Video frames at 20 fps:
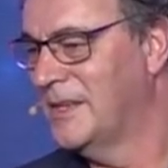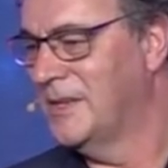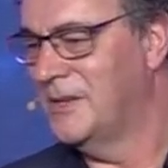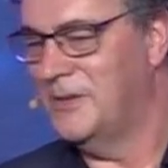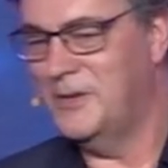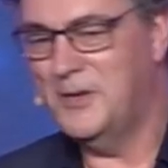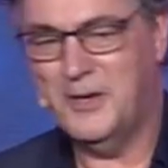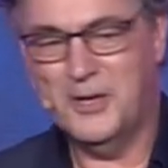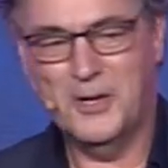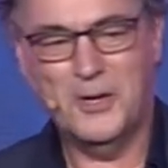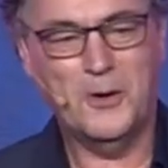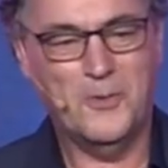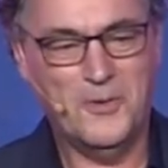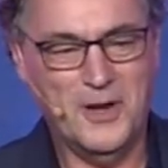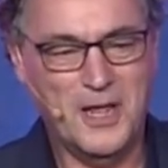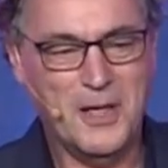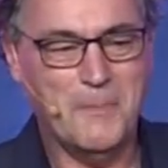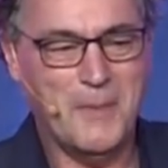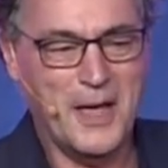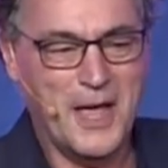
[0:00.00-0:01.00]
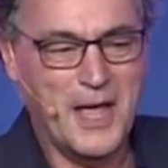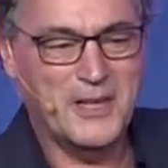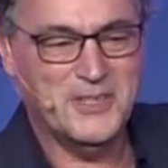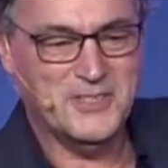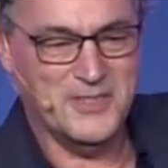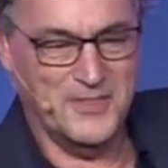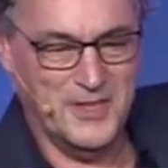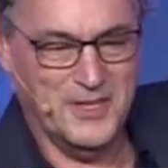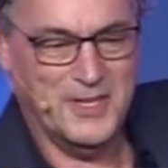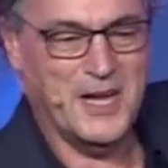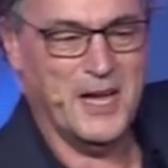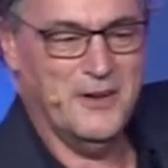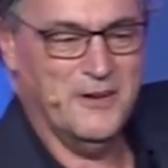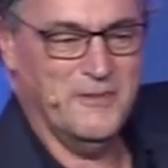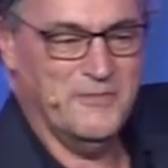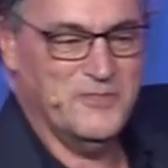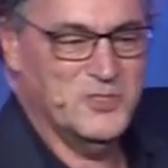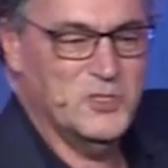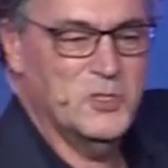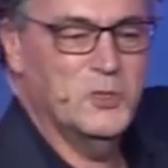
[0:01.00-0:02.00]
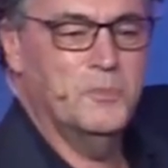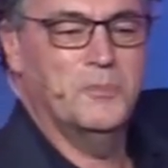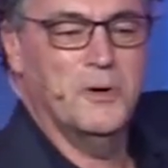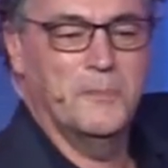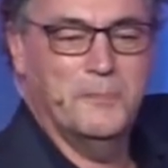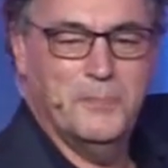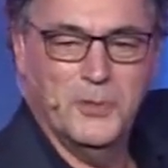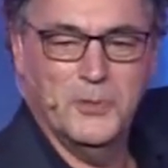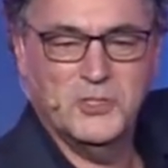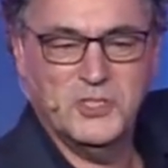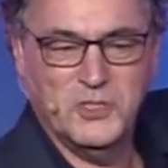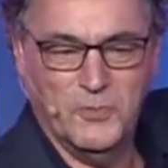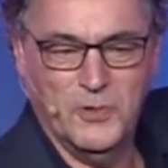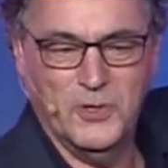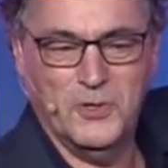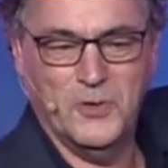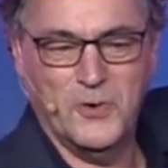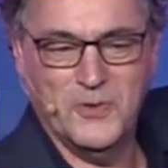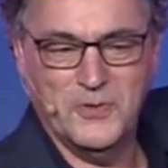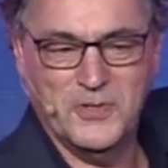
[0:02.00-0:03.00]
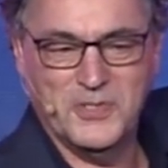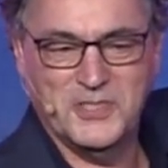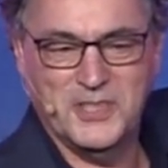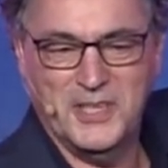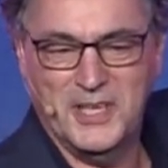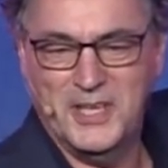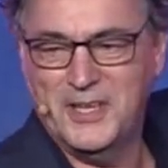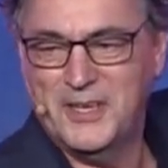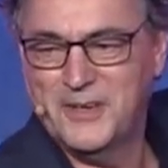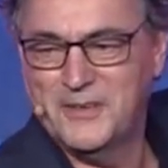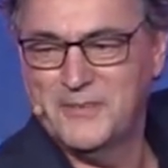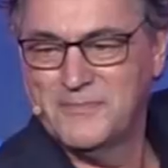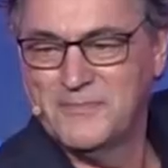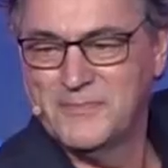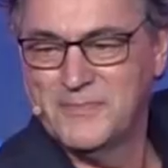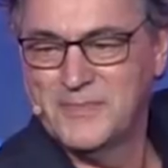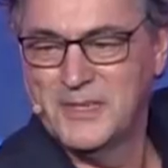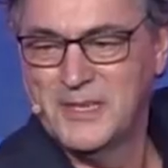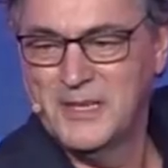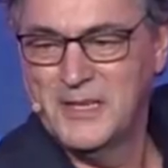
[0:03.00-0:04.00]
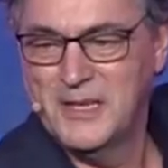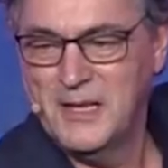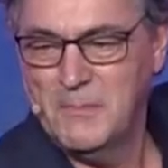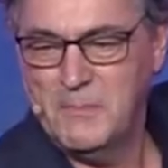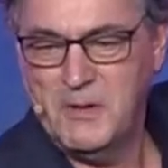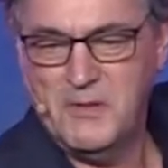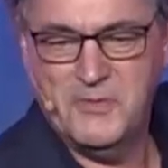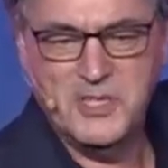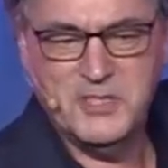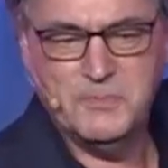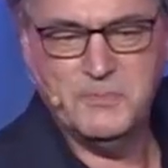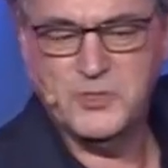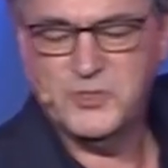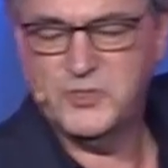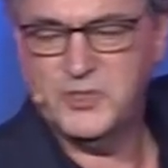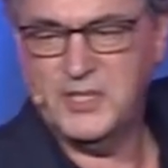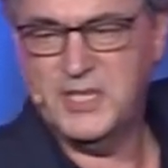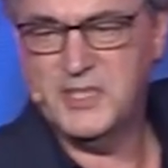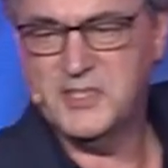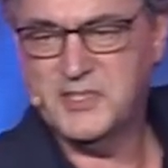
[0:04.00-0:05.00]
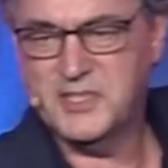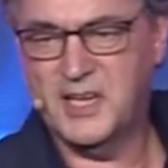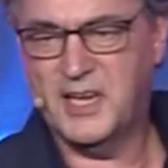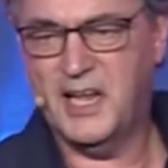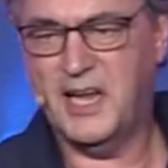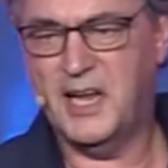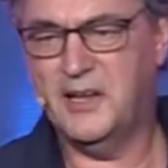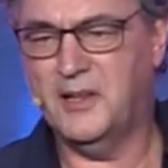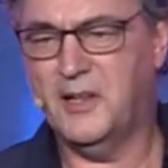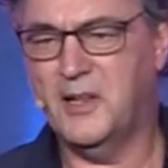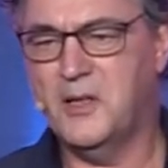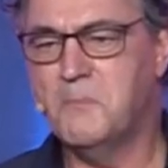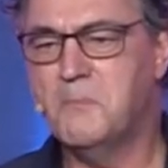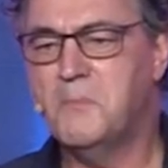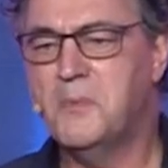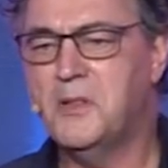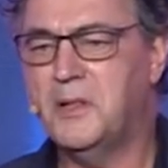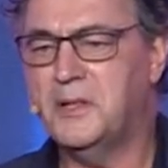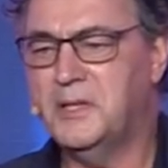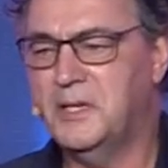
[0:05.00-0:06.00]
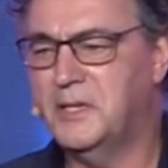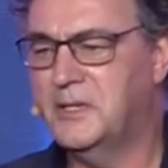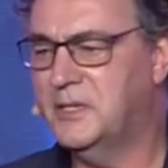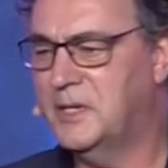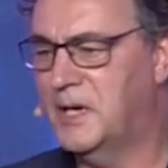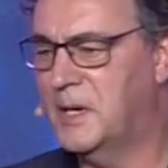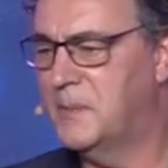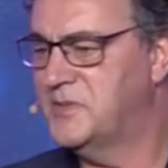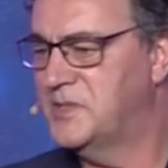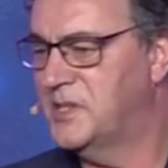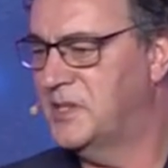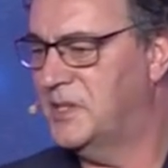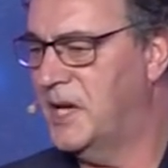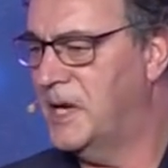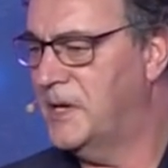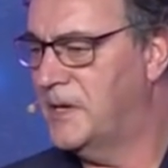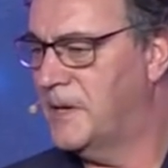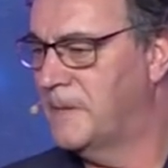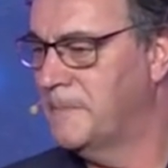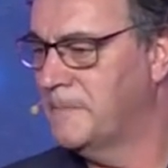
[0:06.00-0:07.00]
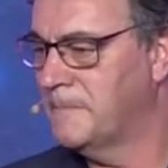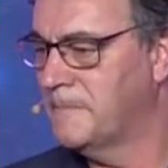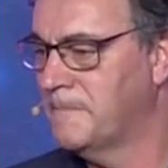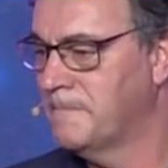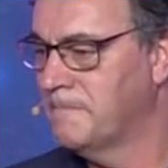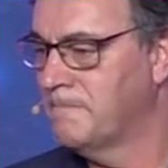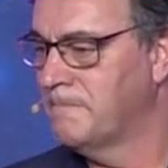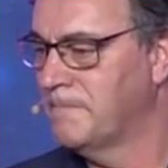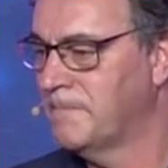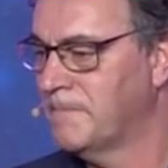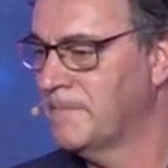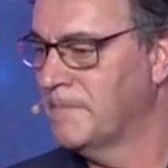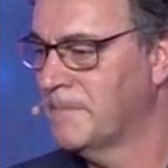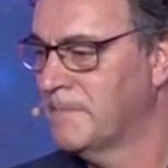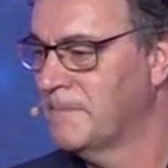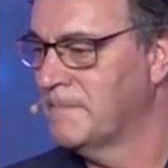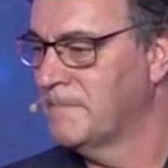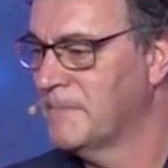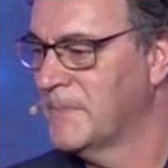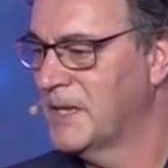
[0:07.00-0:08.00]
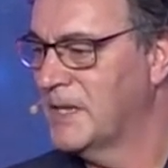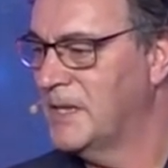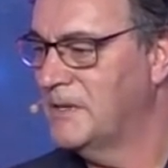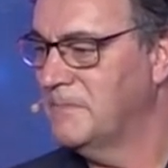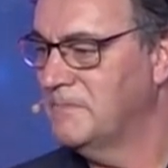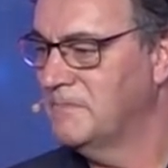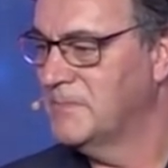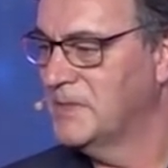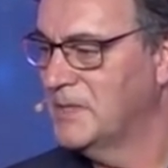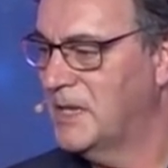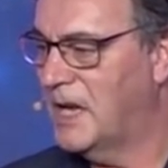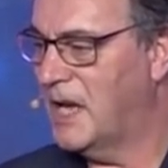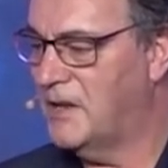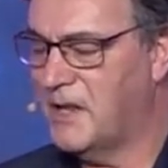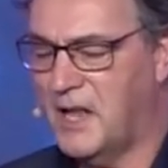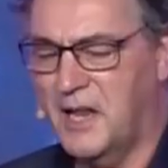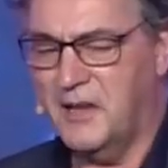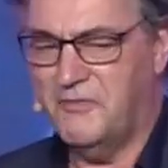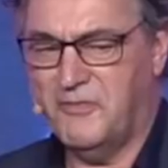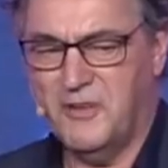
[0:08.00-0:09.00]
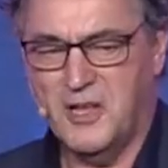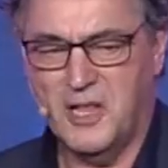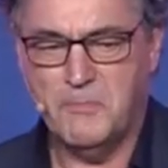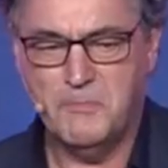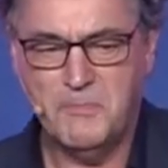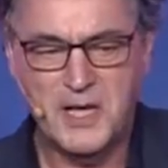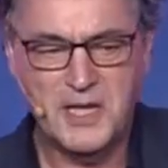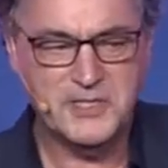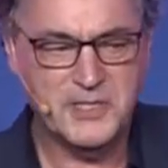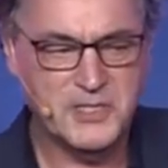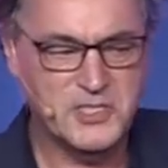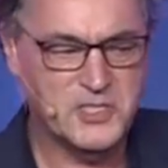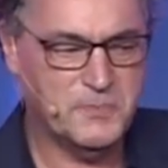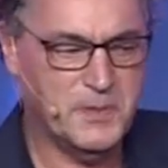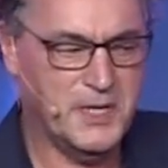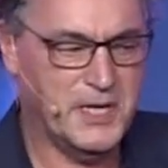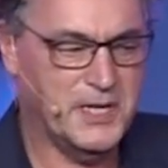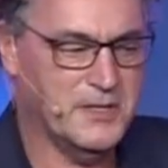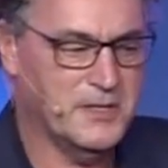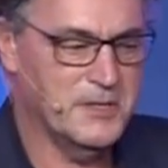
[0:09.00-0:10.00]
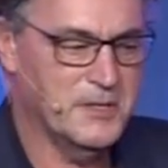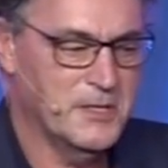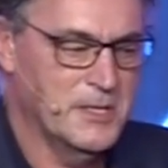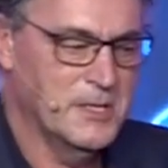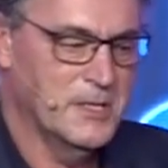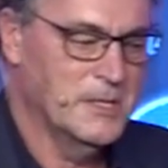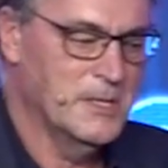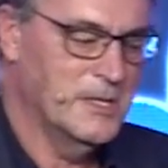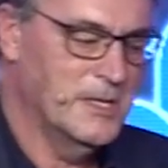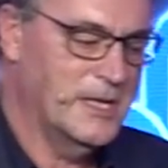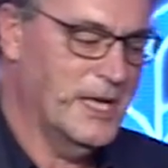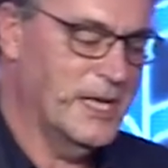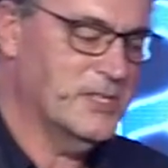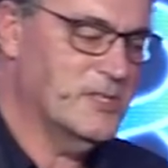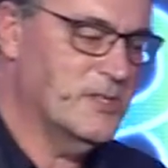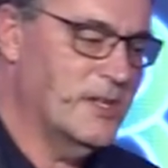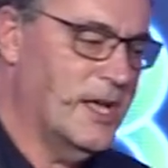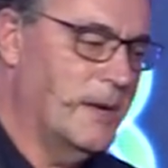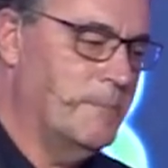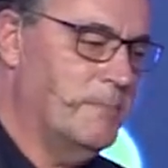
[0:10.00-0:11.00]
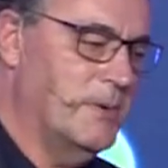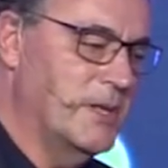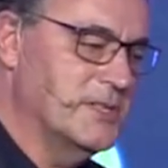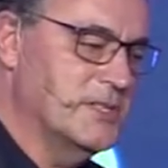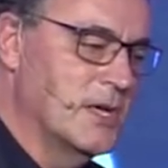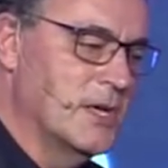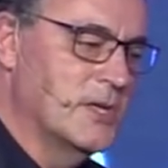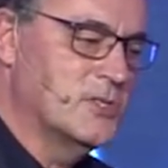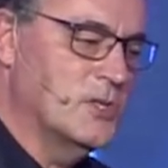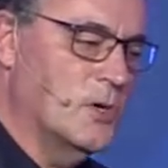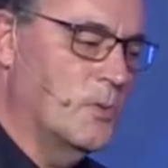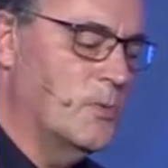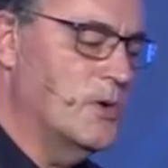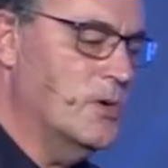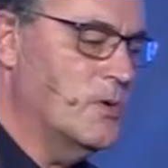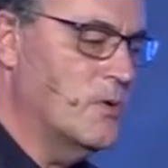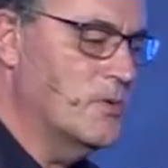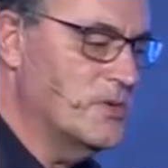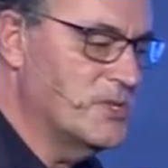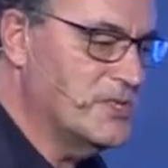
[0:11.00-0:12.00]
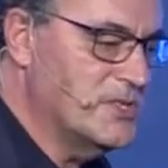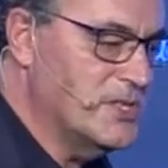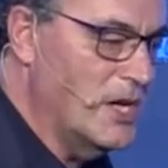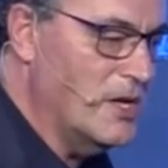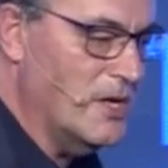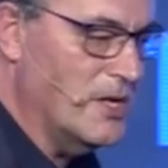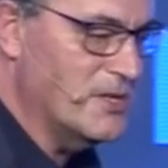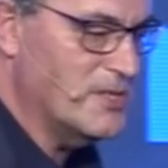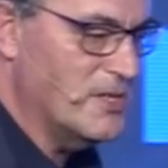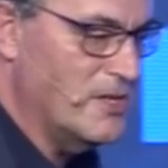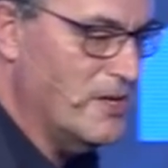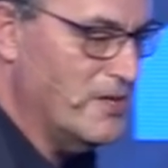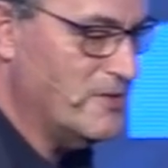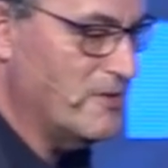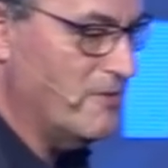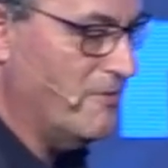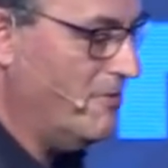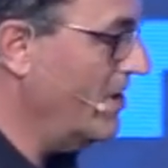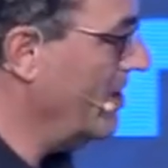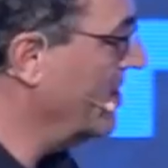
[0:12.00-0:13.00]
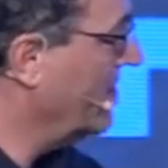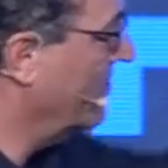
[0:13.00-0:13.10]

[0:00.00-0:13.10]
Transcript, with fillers: you can only imagine the kind of super push we're going to see here. I mean, these machines can handle a million times the data, right? at, at amazing speed. Next slide, please. So we're going to see lots and lots of things.